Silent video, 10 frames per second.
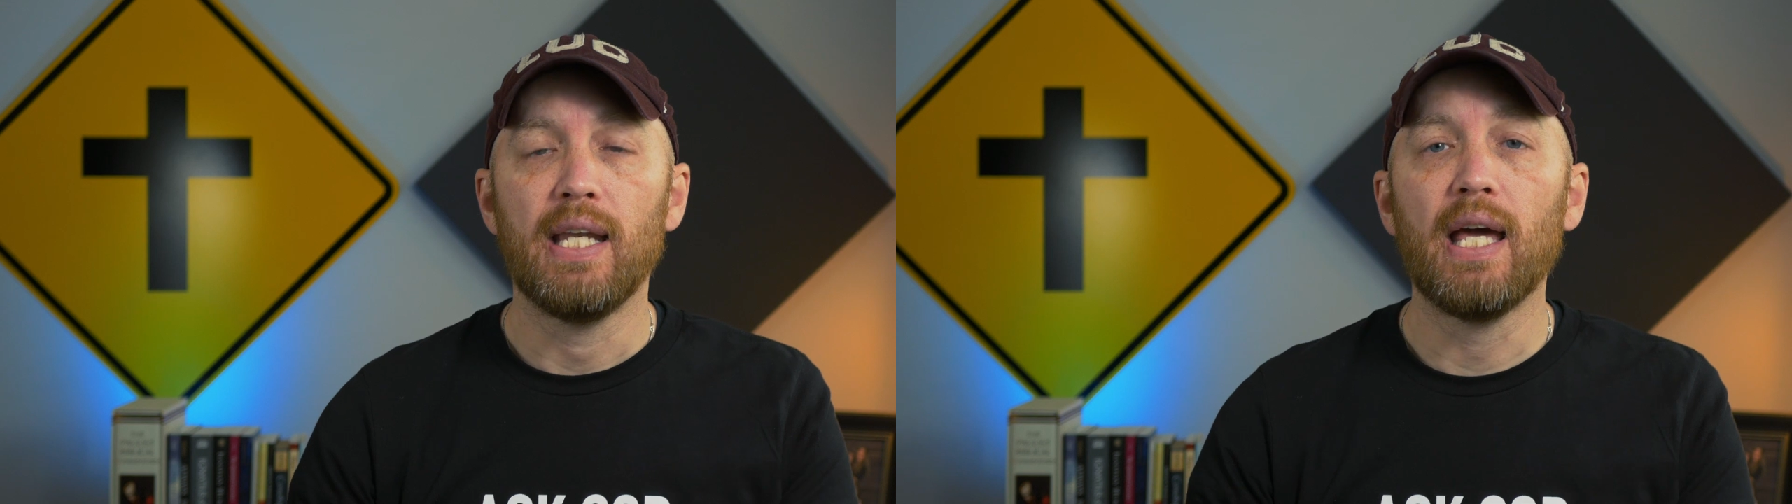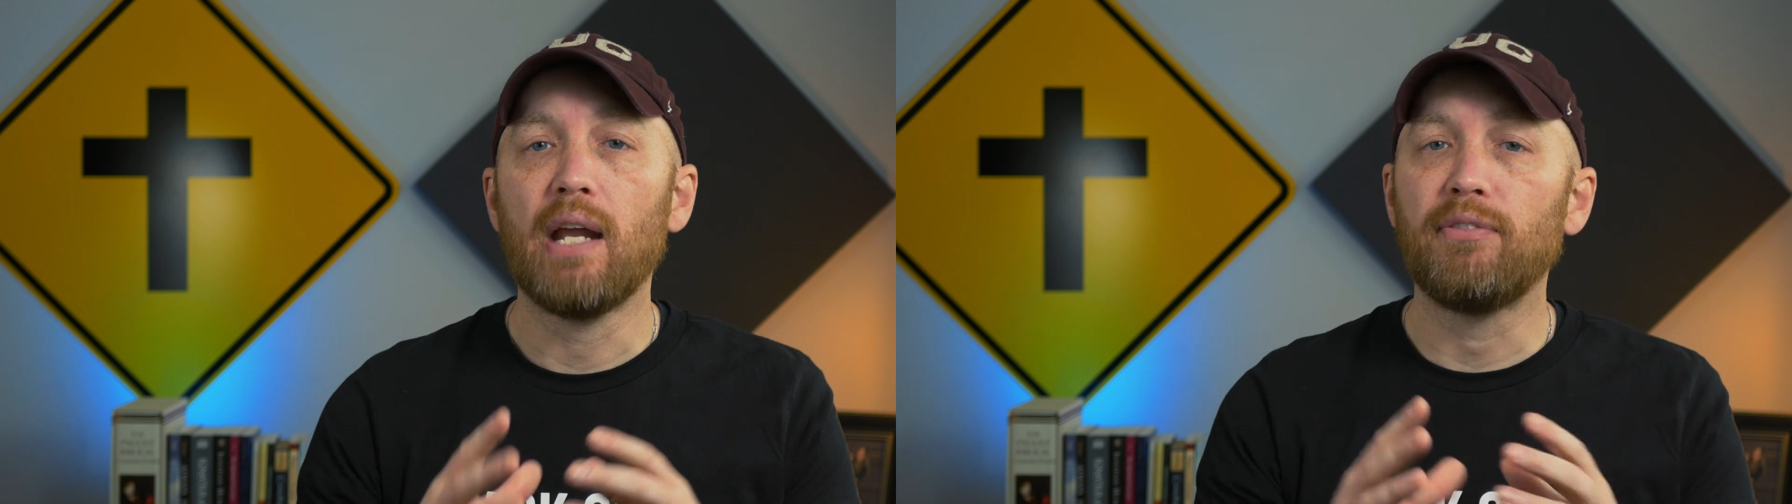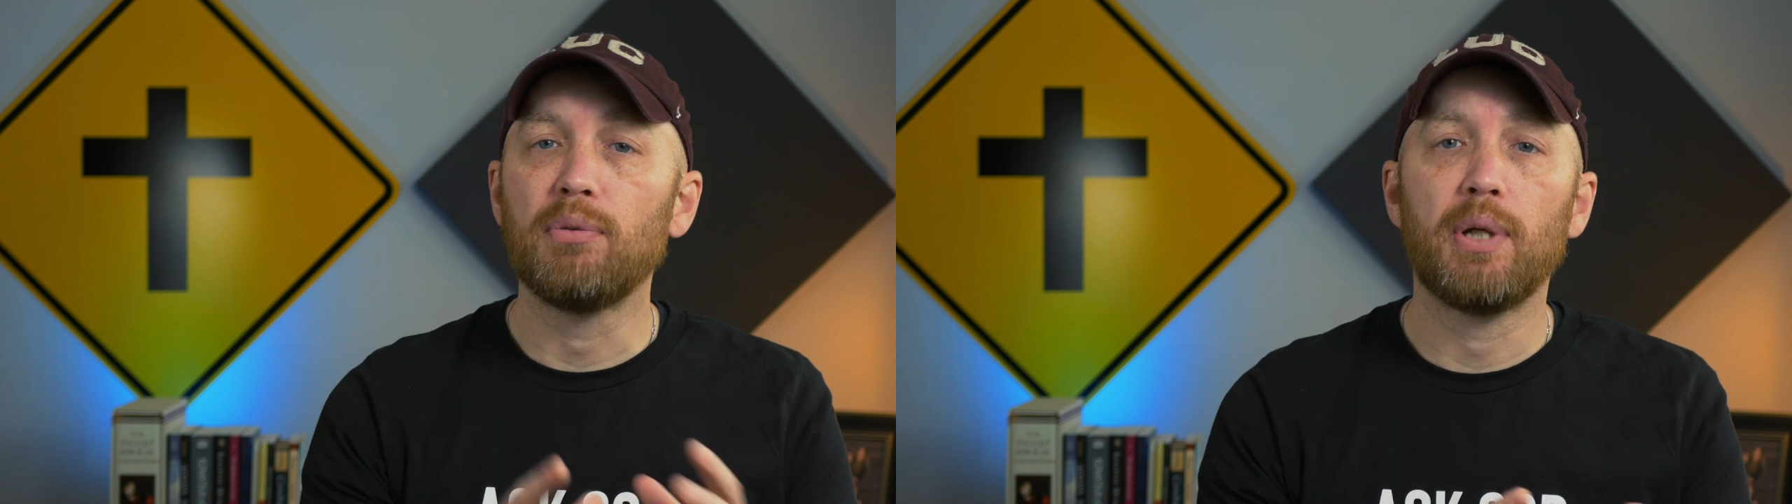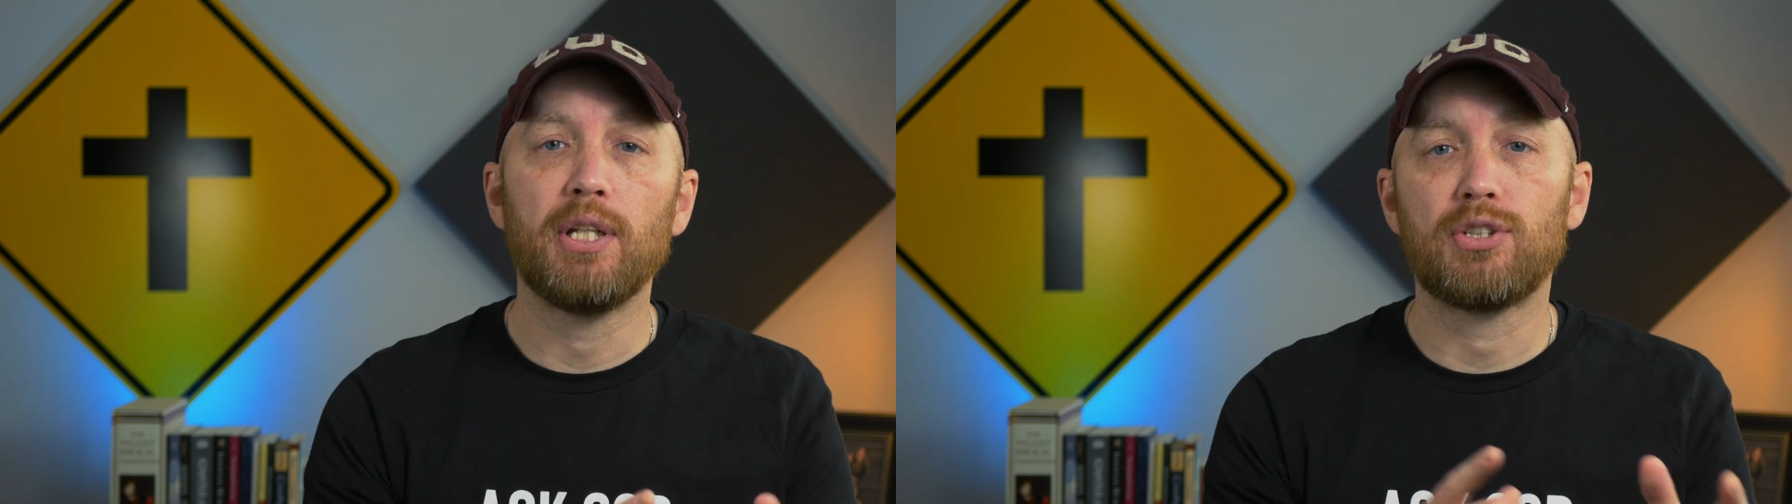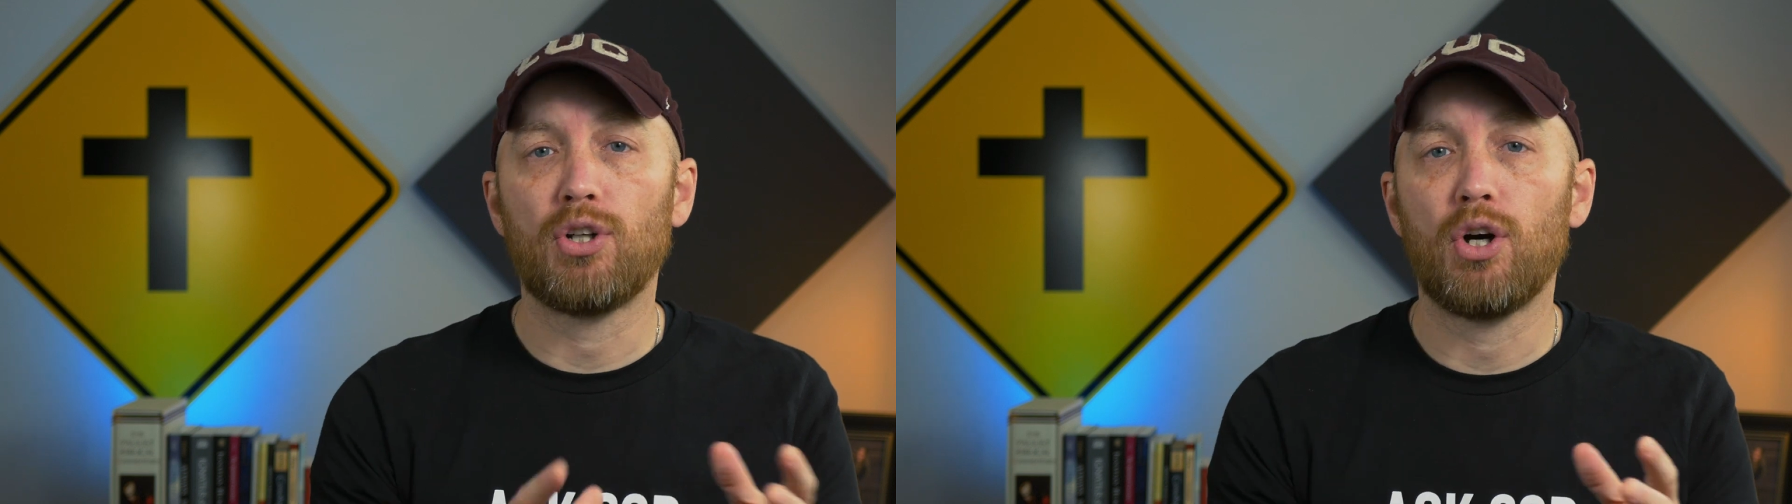Not
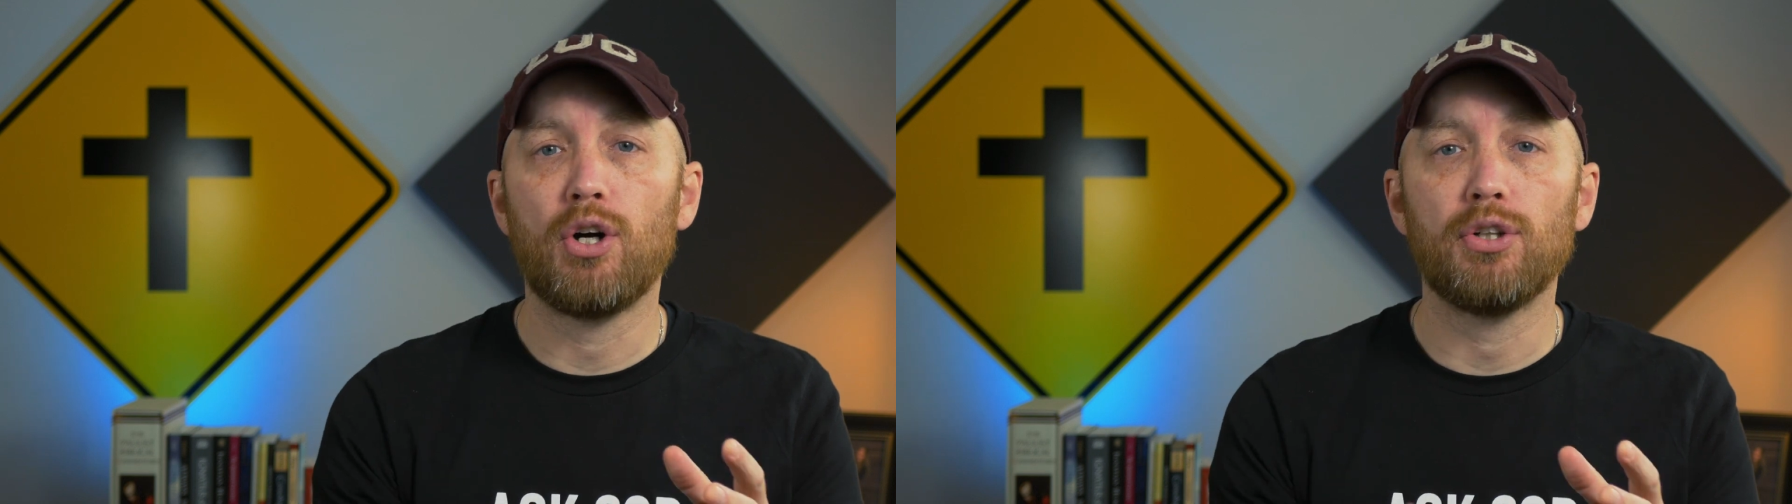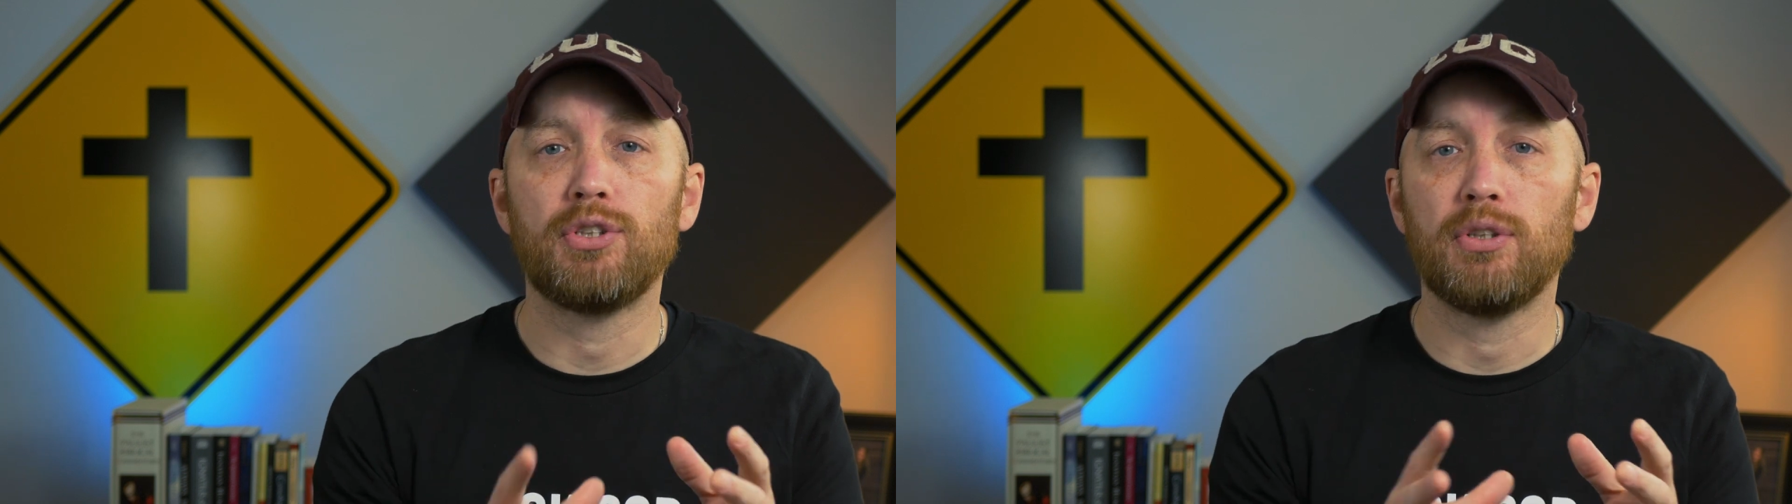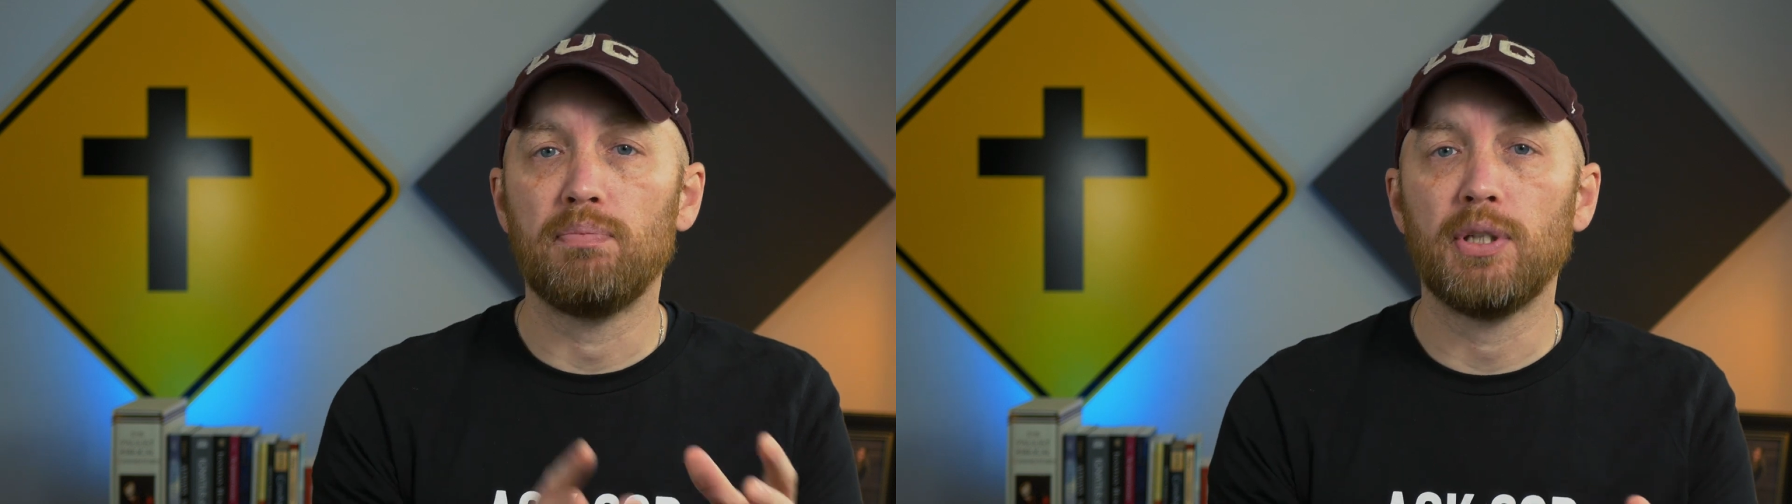everybody is called to